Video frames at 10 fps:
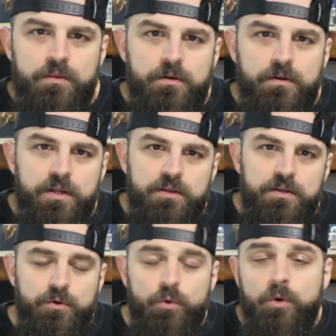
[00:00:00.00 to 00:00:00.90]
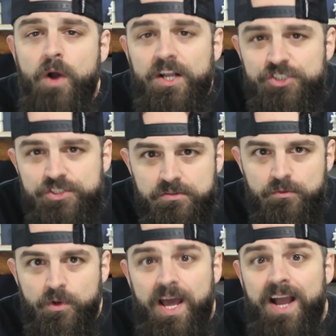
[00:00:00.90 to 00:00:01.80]
all right, or watch
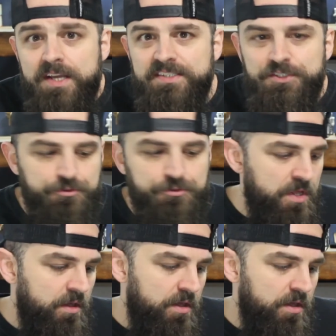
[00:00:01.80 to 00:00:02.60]
what I consume.